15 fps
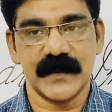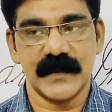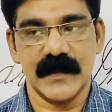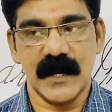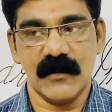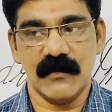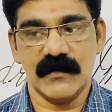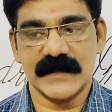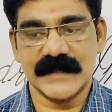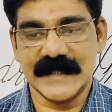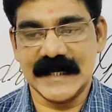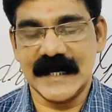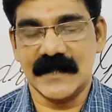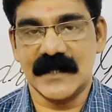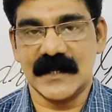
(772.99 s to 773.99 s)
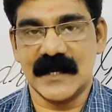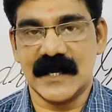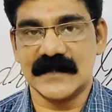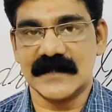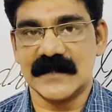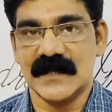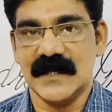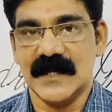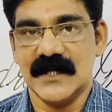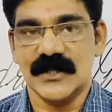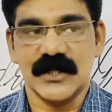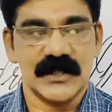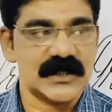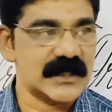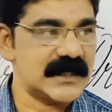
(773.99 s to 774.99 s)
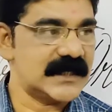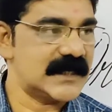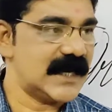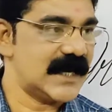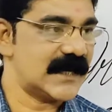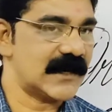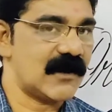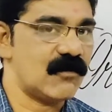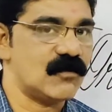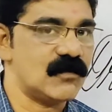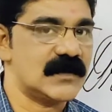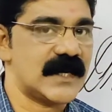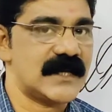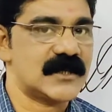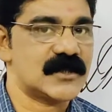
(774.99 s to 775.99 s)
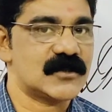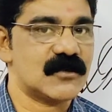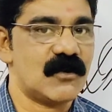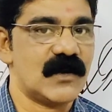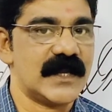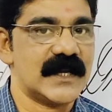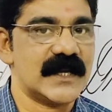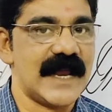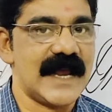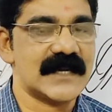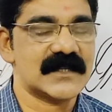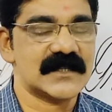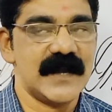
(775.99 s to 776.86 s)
Now sitting in the class, she turned around and stole a glance.